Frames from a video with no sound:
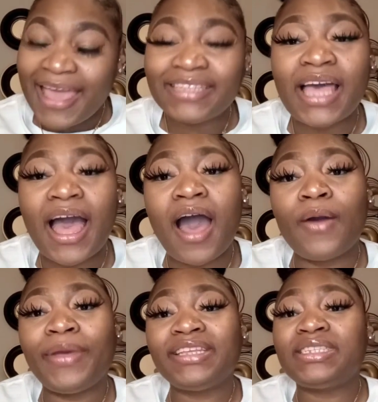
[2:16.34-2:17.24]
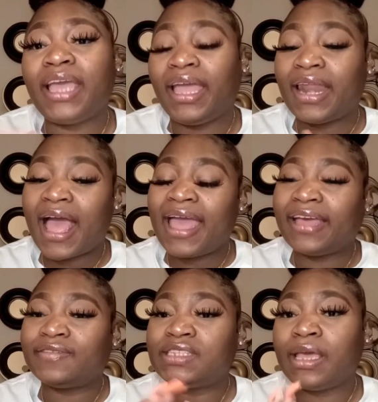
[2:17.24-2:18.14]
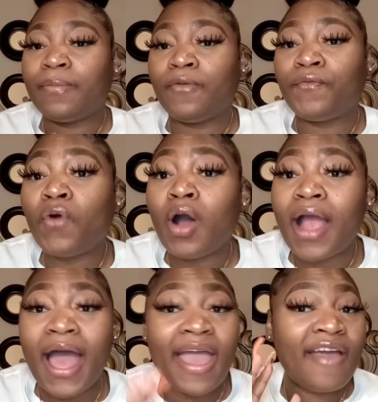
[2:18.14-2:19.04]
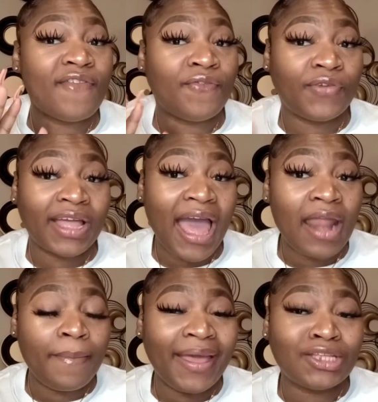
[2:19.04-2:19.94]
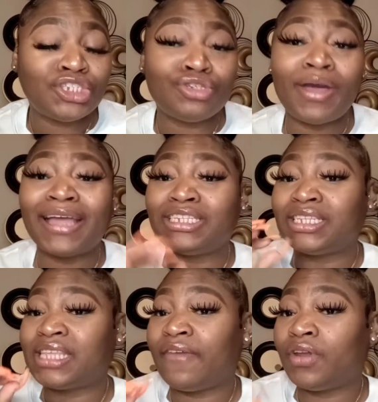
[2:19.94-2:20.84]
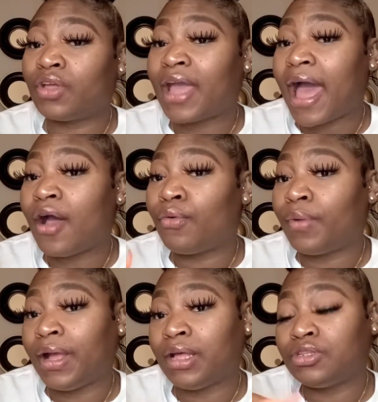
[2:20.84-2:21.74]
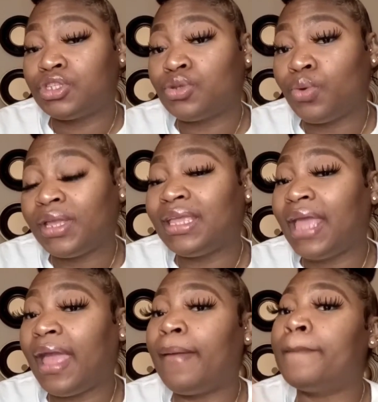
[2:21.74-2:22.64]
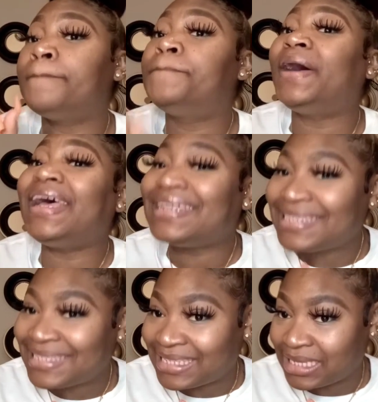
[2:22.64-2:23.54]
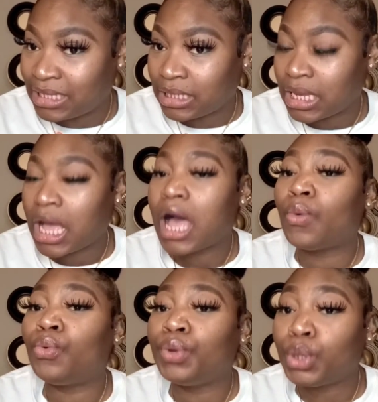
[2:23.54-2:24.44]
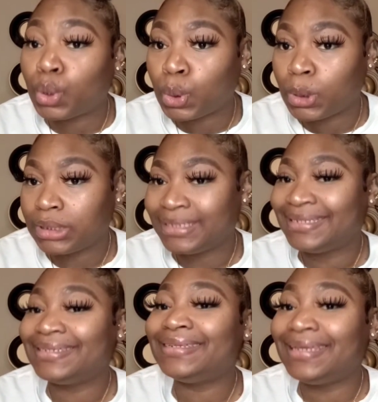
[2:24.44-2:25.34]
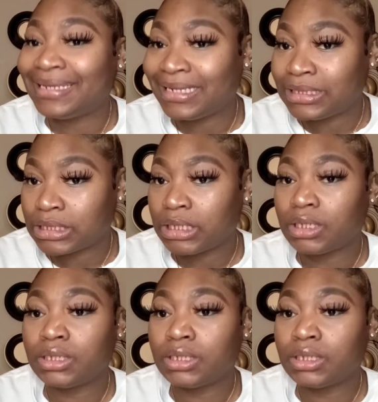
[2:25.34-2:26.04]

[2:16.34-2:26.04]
as I always say, and I have said before, I haven't forgot about you. I just haven't got around to it yet, but I will get it